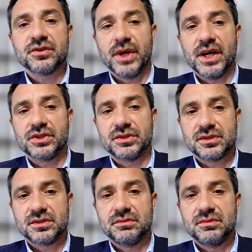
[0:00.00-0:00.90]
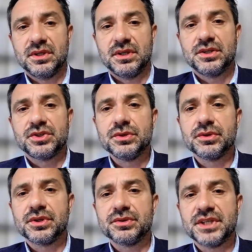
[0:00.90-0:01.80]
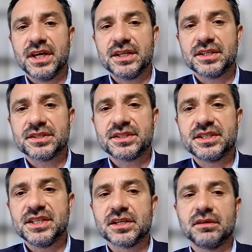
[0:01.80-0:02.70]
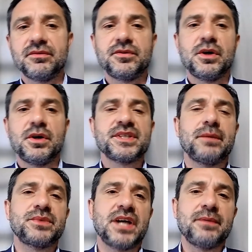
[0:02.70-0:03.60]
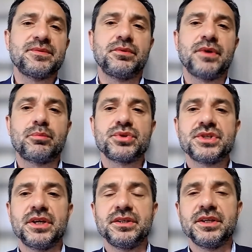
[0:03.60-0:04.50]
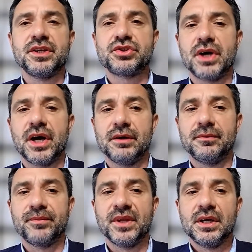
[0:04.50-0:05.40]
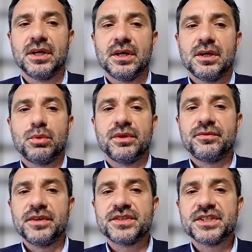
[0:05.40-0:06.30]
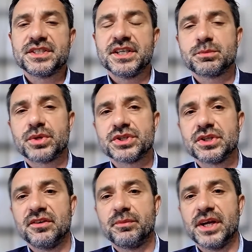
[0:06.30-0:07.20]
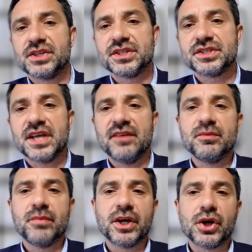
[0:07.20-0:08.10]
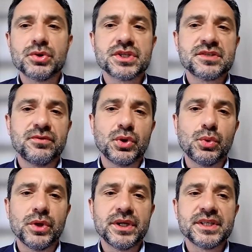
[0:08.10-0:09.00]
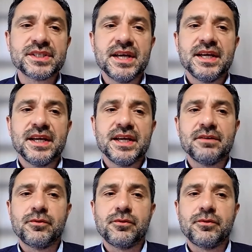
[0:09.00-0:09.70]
of patients. Two cutaneous T cell lymphoma subtypes were represented in the trial, with 56% of patients having mycosis fungoides and